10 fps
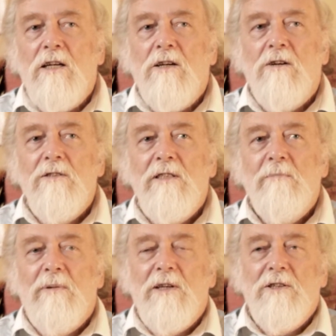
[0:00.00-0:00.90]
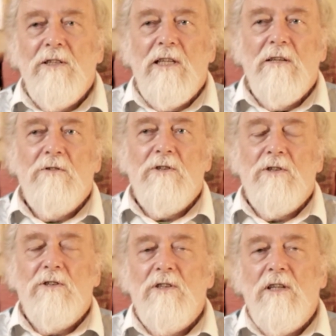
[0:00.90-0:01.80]
Contemplation gives
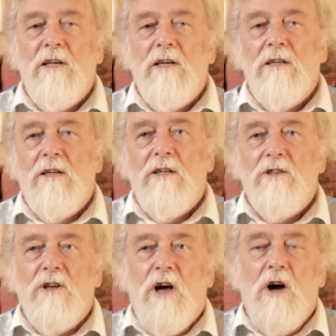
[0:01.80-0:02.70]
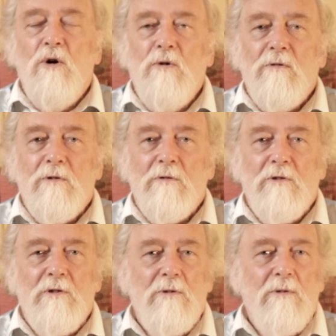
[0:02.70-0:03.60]
us the
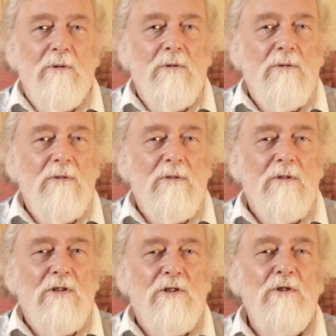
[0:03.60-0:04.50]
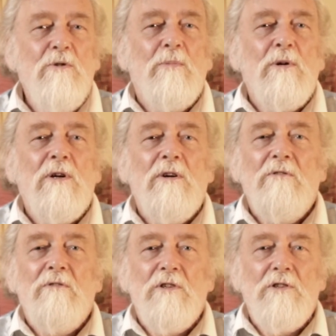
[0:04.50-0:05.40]
overview, the
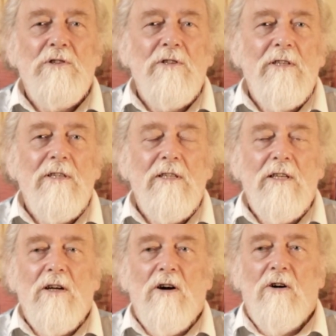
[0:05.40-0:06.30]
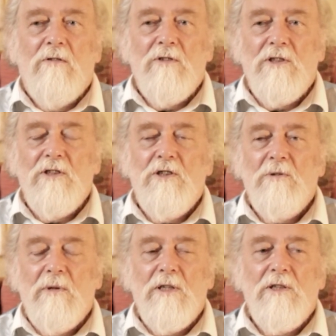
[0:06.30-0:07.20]
supervision of a
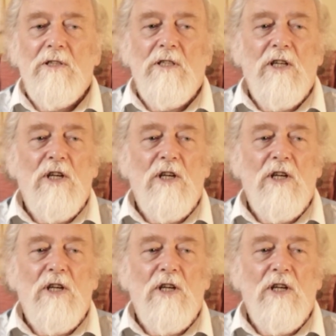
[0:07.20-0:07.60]
situation.